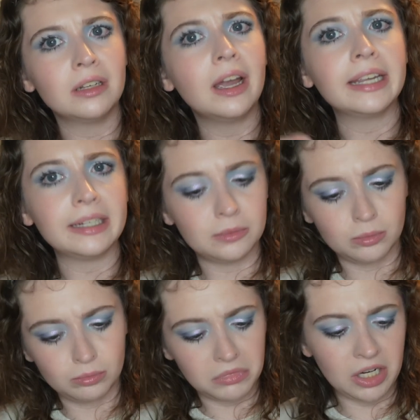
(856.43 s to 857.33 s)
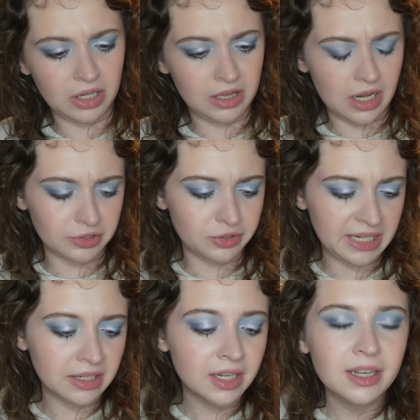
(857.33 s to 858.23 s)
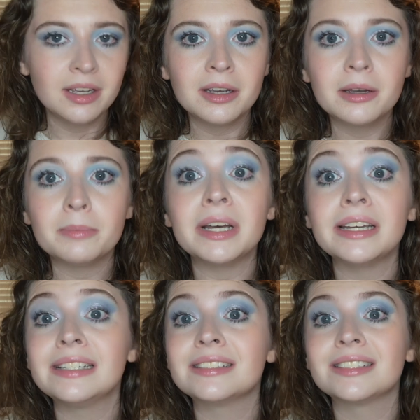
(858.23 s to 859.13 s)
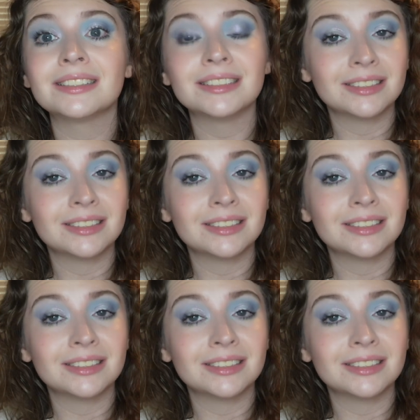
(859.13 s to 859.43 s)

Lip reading: I get it. They're not lying to me. But